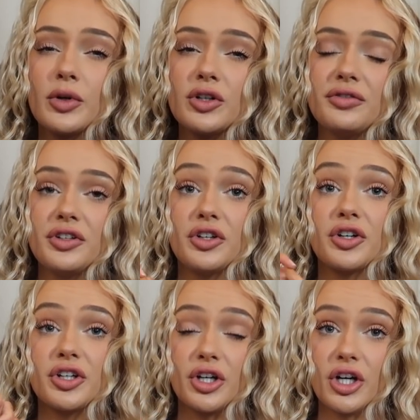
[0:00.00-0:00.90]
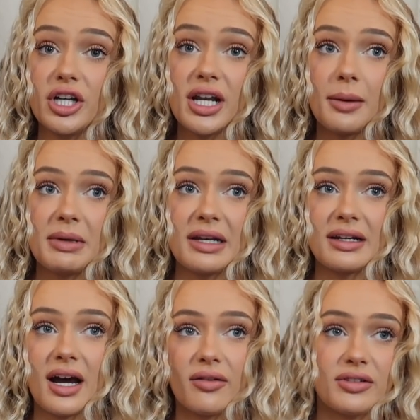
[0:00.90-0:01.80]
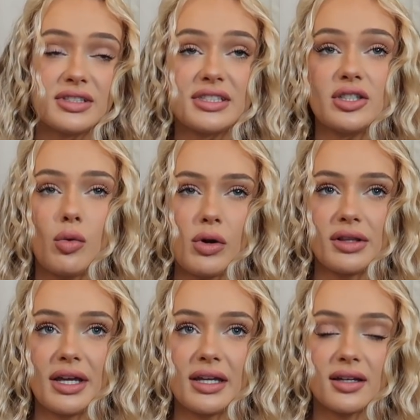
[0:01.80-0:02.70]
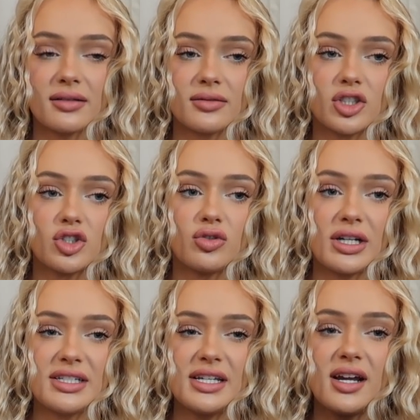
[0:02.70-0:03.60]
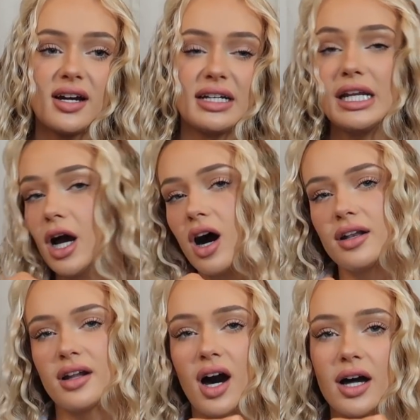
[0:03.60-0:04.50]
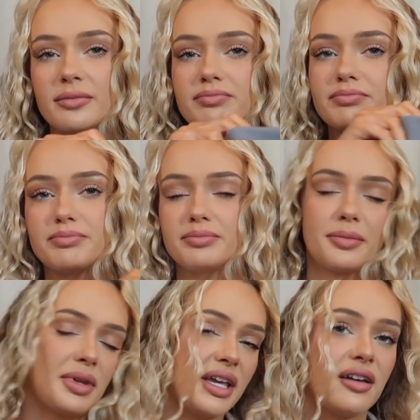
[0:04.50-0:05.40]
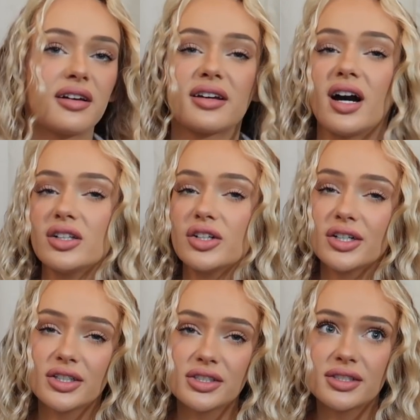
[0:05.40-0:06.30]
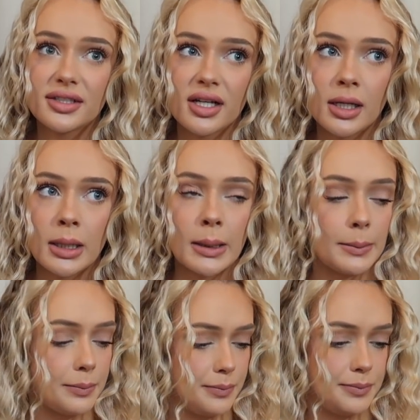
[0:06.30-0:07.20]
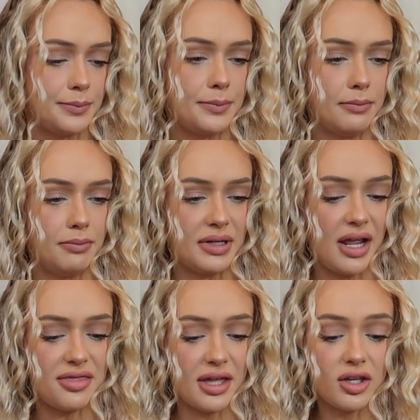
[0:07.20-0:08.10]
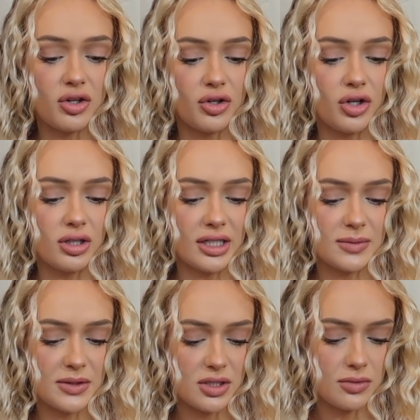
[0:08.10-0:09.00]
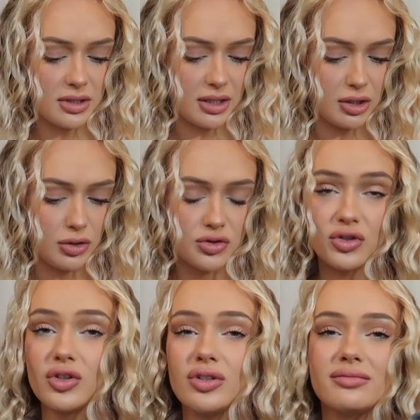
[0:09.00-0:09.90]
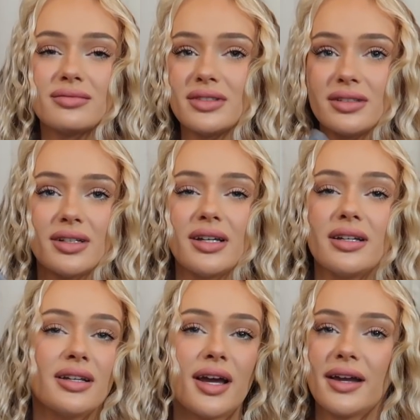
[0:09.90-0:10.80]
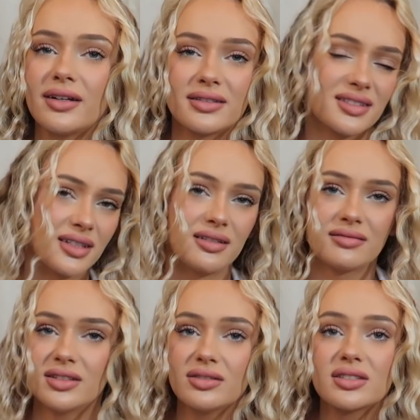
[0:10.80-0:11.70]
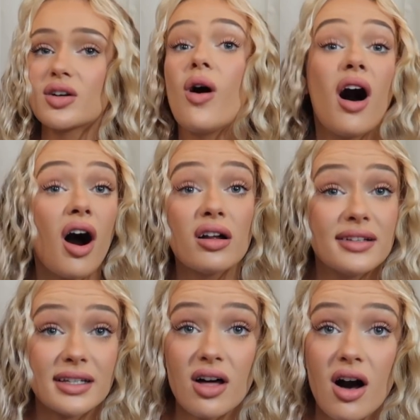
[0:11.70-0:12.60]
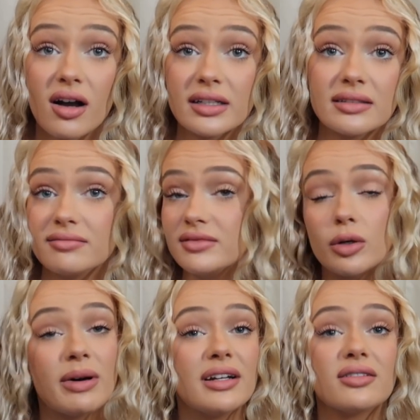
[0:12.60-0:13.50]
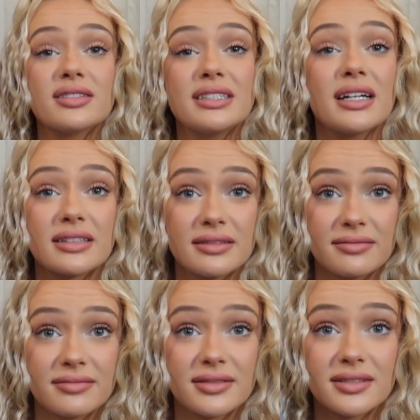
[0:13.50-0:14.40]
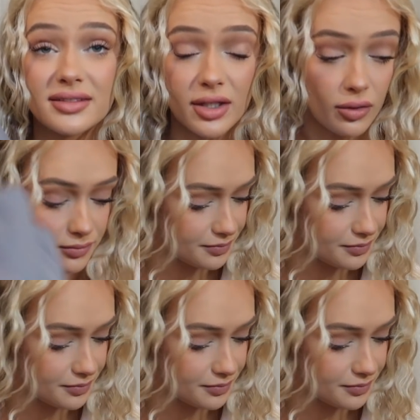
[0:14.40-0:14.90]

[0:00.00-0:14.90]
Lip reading: proof, you're good. I mean, obviously don't wear like crazy neon hot pink colors, but I think you're good, like especially with like neutral. You ain't gonna see. You can squat all day long and nobody gonna see nothing. So